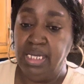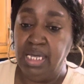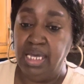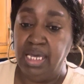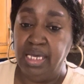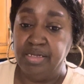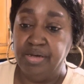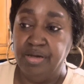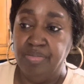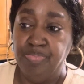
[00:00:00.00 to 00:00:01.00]
and
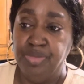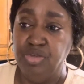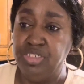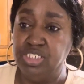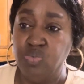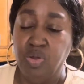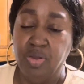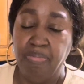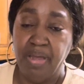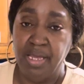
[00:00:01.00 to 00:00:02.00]
you just want
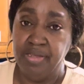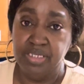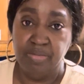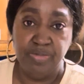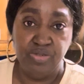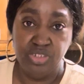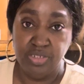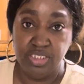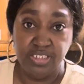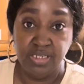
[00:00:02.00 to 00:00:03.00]
to pack you some
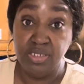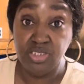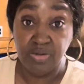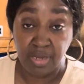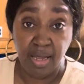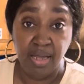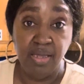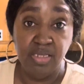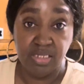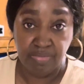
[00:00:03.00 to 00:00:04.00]
nutrition, get you a
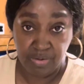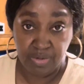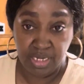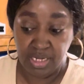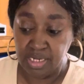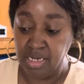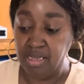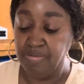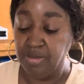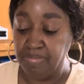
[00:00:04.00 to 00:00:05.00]
nice smoothie. That'll
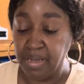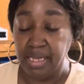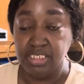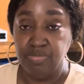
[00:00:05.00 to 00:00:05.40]
help you pack some